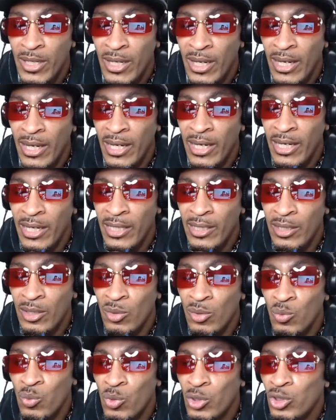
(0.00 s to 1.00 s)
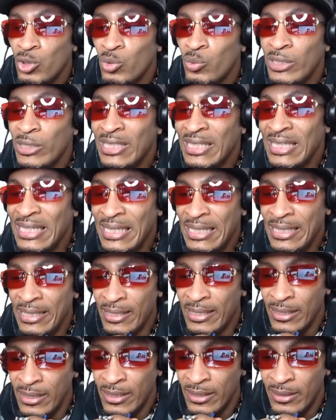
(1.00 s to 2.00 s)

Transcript: And what do we need?